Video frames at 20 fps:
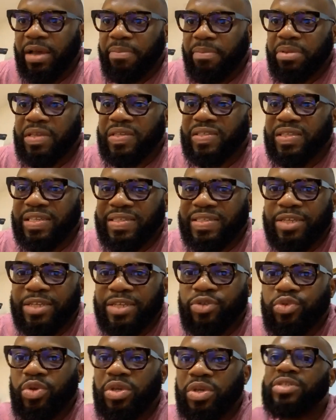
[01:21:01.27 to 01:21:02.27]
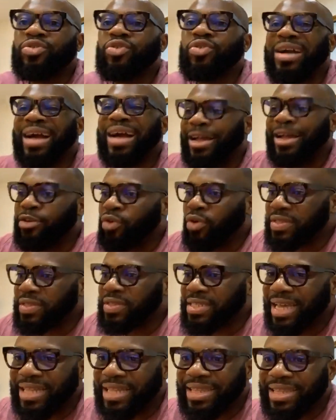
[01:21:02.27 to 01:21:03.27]
Please listen to it. You cannot
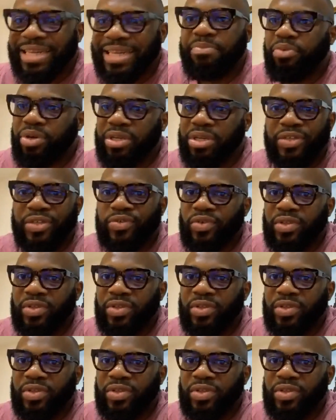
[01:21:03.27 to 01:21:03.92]
get anybody to